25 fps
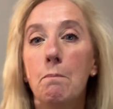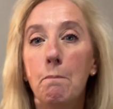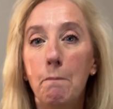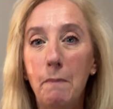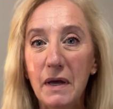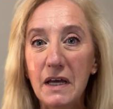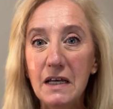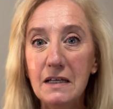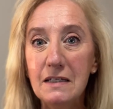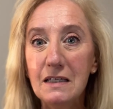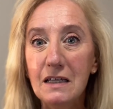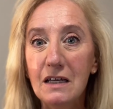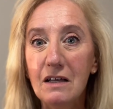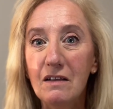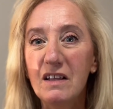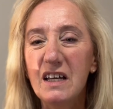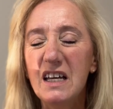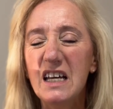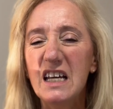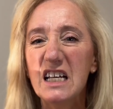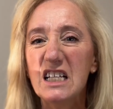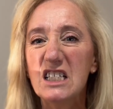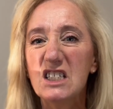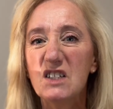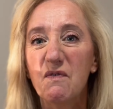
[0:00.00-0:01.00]
Basically,
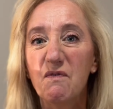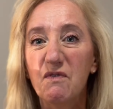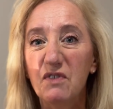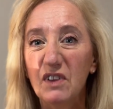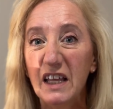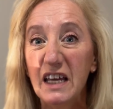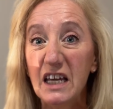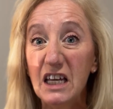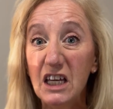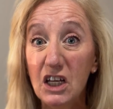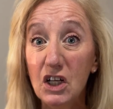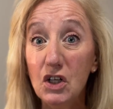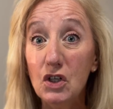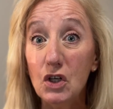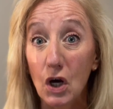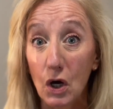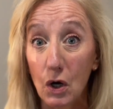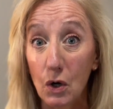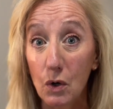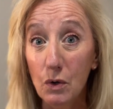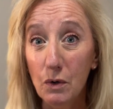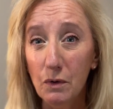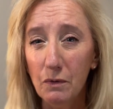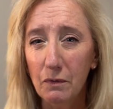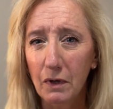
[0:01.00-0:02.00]
it's flaky
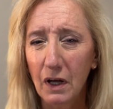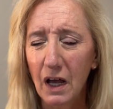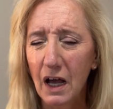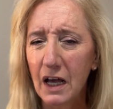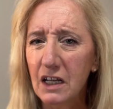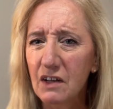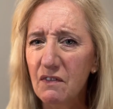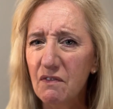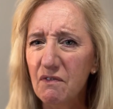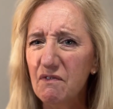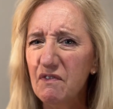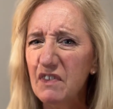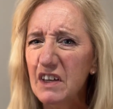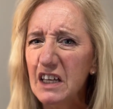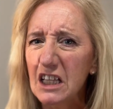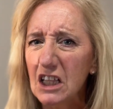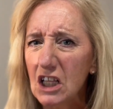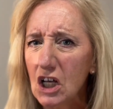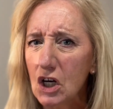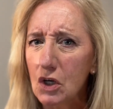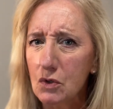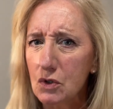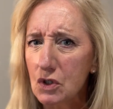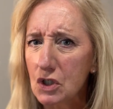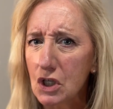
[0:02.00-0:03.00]
dough, kind of
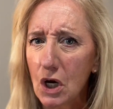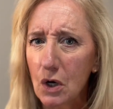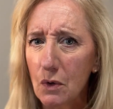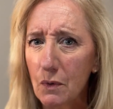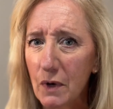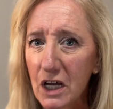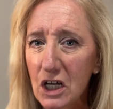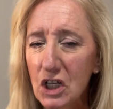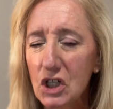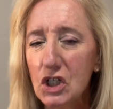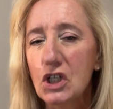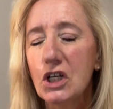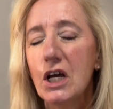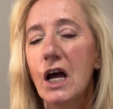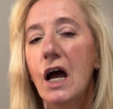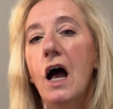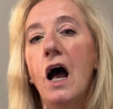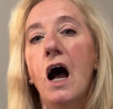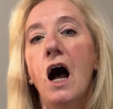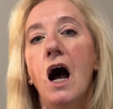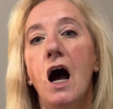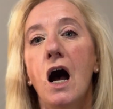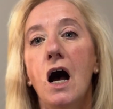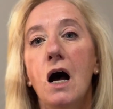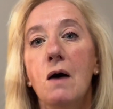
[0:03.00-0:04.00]
phyllo dough-ish,
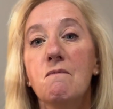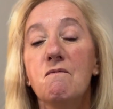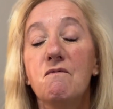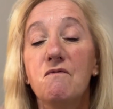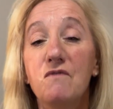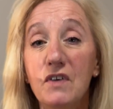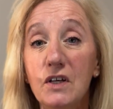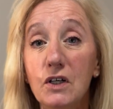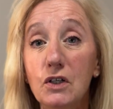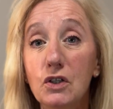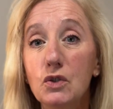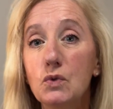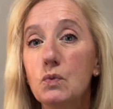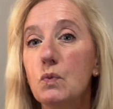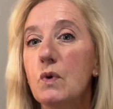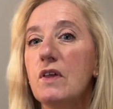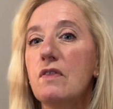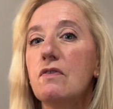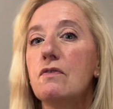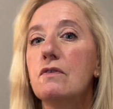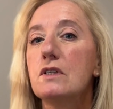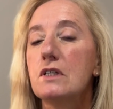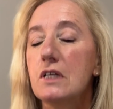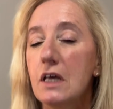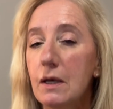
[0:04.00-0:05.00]
filled with
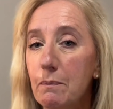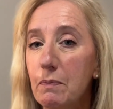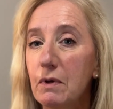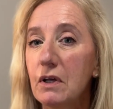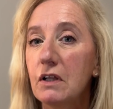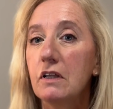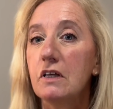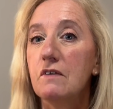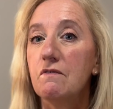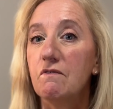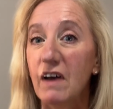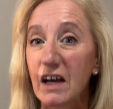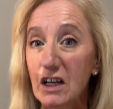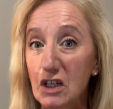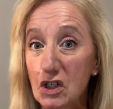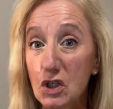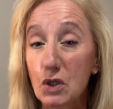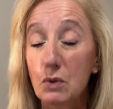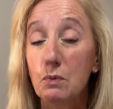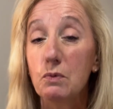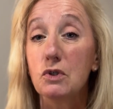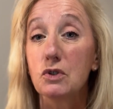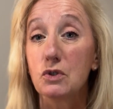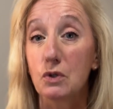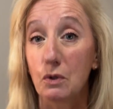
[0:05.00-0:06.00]
typically
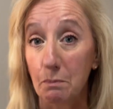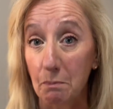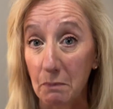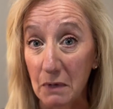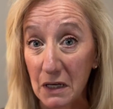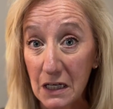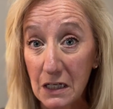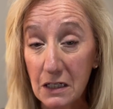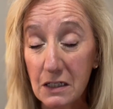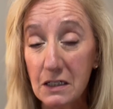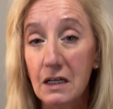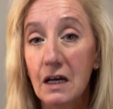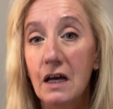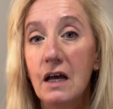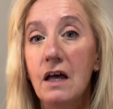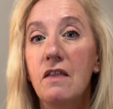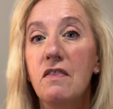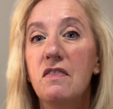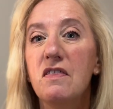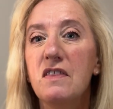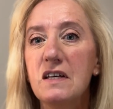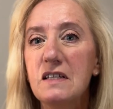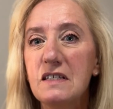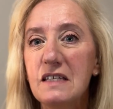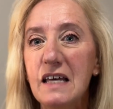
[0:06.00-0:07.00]
vegetables or meat.
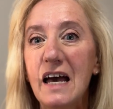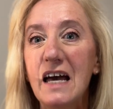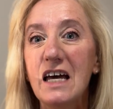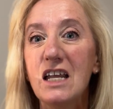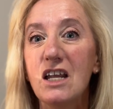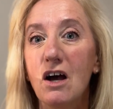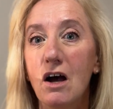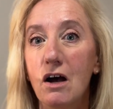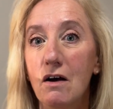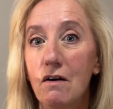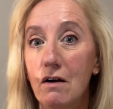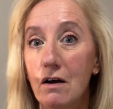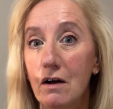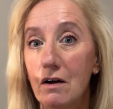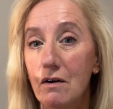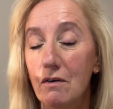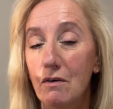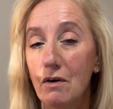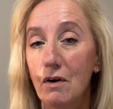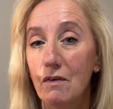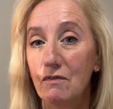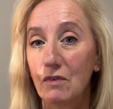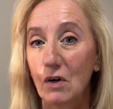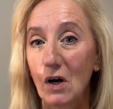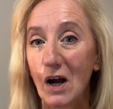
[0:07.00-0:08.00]
This had a
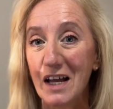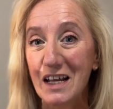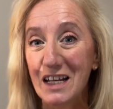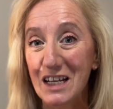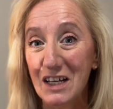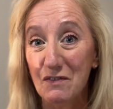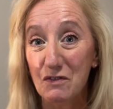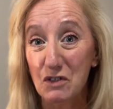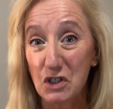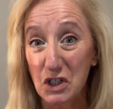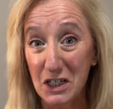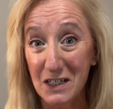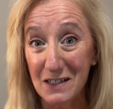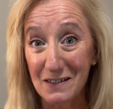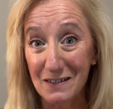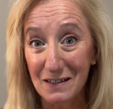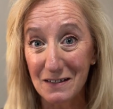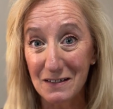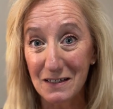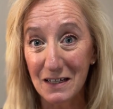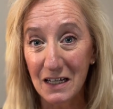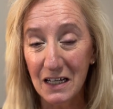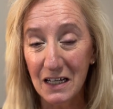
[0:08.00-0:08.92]
variety of cheeses in